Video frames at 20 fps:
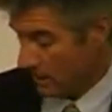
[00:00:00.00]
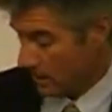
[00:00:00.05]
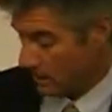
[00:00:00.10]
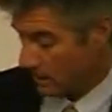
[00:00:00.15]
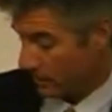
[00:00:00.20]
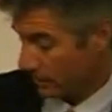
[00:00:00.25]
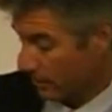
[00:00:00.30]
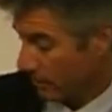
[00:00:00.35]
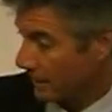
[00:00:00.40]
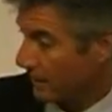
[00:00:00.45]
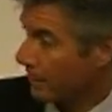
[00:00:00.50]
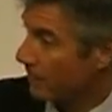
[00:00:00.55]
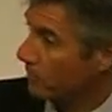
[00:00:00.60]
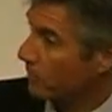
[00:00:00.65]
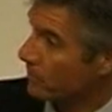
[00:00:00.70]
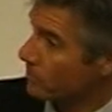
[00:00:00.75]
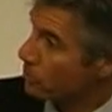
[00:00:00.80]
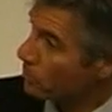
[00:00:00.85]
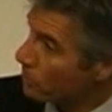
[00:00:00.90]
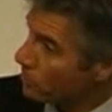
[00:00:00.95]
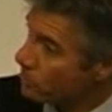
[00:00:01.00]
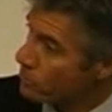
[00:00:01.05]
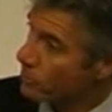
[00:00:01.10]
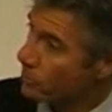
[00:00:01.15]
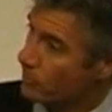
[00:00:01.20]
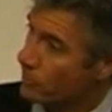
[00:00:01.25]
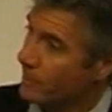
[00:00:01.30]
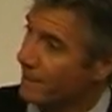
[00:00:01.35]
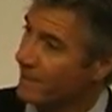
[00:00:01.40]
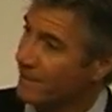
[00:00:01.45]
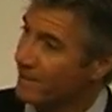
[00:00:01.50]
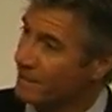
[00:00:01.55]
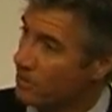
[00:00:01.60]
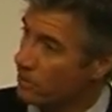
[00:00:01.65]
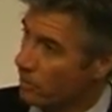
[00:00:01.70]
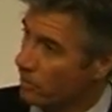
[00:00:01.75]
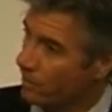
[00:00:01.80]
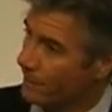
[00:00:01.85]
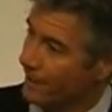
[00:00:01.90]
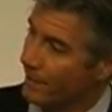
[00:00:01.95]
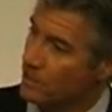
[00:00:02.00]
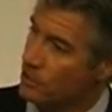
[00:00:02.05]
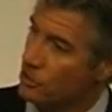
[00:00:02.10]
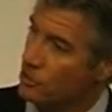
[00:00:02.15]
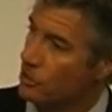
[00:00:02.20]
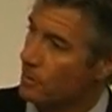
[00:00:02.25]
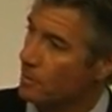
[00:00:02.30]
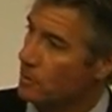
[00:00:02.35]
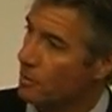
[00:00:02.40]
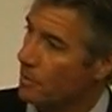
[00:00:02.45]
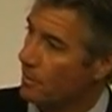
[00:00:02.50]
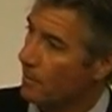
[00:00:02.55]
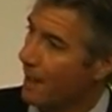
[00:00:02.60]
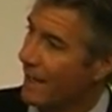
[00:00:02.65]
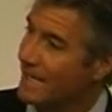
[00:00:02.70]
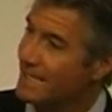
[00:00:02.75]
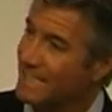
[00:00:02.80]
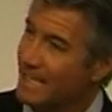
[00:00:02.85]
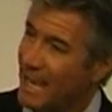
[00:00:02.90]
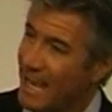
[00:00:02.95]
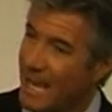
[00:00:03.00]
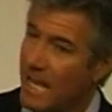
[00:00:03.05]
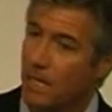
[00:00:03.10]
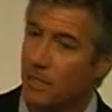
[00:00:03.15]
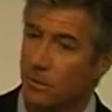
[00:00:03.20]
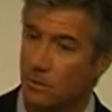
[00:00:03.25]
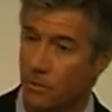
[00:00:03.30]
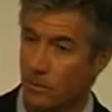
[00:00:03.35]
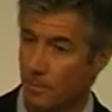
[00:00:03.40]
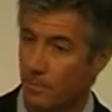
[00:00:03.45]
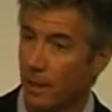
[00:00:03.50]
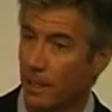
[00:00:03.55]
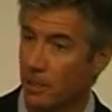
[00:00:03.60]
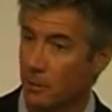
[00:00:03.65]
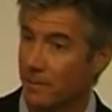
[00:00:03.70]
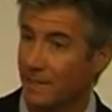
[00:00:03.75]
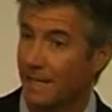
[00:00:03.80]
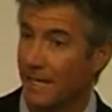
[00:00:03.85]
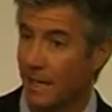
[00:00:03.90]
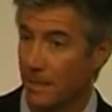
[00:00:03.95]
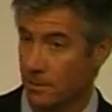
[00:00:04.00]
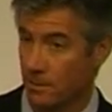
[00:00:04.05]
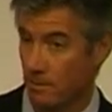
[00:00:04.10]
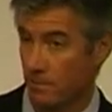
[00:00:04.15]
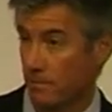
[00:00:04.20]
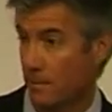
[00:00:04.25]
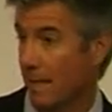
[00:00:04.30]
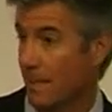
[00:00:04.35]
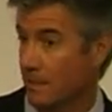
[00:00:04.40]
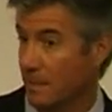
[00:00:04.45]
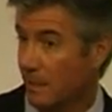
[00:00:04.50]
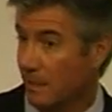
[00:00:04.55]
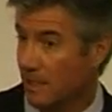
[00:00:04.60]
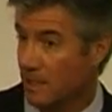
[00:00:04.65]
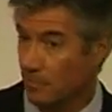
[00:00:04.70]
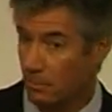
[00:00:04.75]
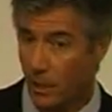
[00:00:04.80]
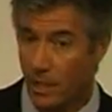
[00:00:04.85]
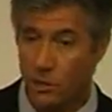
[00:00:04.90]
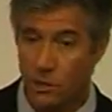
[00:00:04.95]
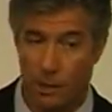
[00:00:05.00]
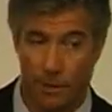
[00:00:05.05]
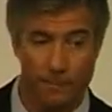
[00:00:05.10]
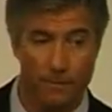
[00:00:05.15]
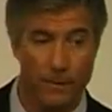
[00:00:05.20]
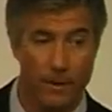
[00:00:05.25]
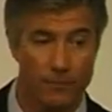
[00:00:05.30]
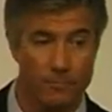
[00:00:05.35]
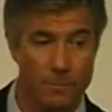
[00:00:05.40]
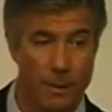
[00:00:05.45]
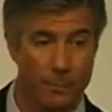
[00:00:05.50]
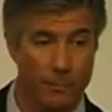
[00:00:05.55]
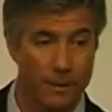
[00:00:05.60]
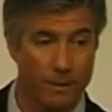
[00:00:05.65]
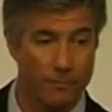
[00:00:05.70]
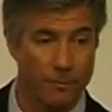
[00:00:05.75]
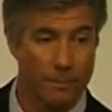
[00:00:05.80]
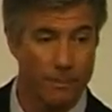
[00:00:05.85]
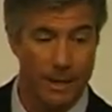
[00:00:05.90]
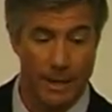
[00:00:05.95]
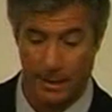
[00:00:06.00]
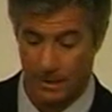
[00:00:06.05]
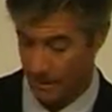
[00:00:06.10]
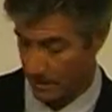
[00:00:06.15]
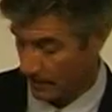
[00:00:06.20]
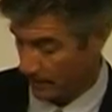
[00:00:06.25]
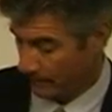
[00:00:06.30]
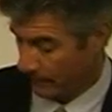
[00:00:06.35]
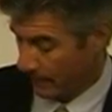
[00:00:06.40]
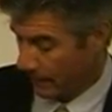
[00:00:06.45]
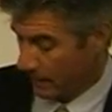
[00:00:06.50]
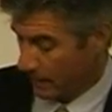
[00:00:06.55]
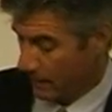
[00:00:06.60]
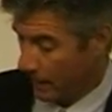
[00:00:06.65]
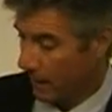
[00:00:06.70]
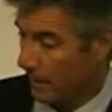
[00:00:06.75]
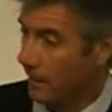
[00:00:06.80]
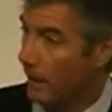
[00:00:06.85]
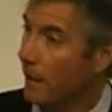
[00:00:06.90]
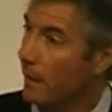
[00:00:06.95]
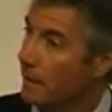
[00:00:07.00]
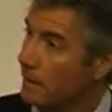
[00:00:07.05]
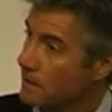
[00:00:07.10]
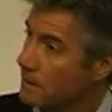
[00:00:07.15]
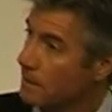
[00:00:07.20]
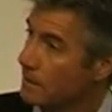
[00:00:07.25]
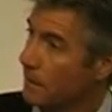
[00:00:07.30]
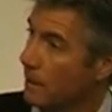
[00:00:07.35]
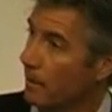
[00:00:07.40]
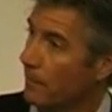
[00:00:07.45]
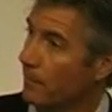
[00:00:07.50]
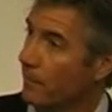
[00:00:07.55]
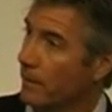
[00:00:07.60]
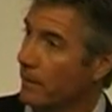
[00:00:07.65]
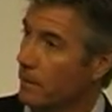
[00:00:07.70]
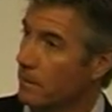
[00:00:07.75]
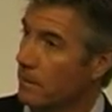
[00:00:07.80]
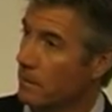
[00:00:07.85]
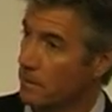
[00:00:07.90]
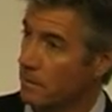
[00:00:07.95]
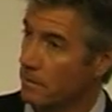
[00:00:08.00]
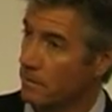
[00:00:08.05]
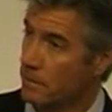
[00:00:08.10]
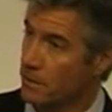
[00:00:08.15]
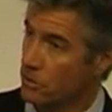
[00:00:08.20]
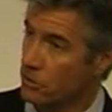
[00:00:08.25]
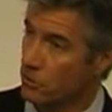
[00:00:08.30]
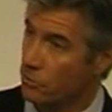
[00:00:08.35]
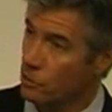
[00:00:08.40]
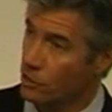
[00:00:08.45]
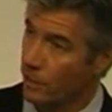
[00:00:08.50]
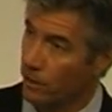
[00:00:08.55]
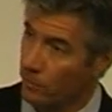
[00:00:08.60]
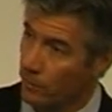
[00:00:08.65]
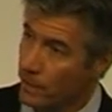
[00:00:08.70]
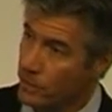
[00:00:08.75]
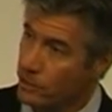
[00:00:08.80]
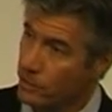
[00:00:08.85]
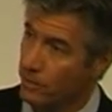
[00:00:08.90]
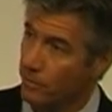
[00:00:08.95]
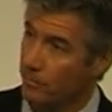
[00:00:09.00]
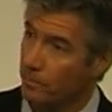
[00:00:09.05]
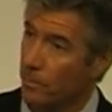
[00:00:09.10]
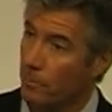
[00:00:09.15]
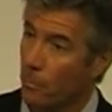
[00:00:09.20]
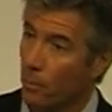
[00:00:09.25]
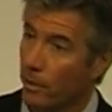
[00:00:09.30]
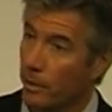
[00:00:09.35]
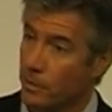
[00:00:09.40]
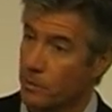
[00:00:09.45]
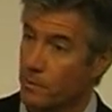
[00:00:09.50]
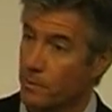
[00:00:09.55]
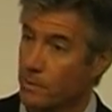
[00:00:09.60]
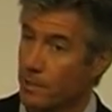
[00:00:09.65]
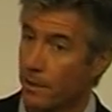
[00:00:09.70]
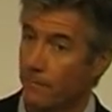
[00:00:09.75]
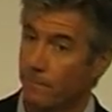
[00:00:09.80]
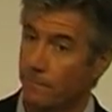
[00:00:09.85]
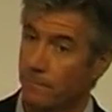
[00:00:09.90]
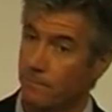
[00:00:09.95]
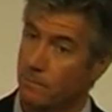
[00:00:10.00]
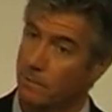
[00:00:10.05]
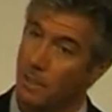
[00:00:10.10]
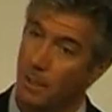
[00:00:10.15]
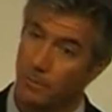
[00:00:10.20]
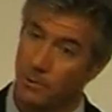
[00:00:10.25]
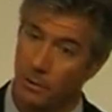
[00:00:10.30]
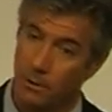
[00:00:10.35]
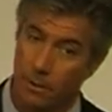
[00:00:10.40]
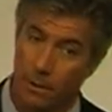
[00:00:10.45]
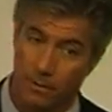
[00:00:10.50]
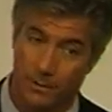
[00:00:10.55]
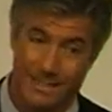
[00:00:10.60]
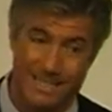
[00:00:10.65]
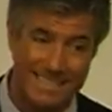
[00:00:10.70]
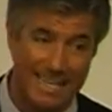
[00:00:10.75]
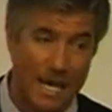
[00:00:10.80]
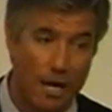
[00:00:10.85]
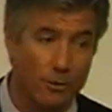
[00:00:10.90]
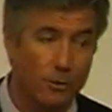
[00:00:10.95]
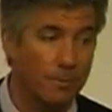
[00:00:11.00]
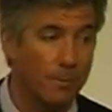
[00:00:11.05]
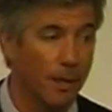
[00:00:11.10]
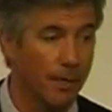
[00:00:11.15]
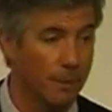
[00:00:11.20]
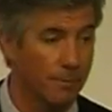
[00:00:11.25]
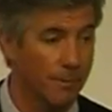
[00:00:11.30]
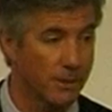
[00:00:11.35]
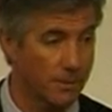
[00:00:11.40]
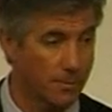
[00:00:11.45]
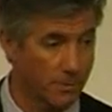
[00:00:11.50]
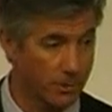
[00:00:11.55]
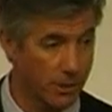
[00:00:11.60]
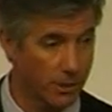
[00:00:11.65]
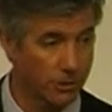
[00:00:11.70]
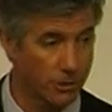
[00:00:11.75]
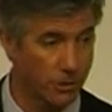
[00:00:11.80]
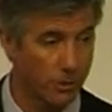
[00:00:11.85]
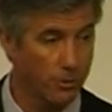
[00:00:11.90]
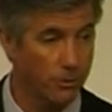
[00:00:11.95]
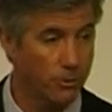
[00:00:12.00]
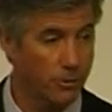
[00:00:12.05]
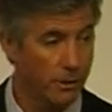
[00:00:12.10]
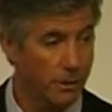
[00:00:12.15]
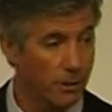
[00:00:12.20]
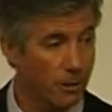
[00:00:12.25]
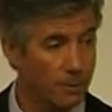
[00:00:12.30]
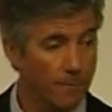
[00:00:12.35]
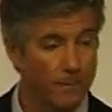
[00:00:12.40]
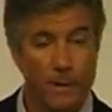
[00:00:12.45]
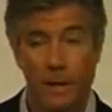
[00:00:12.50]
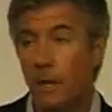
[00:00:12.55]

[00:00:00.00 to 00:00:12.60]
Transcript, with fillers: So that they were tortured really in their relationship to the past and to the monument as, a, as an expression of memory of the past. And hence, um, the, the, this new generation of memorials, which I've come to call these counter-monuments, which I'll show you here,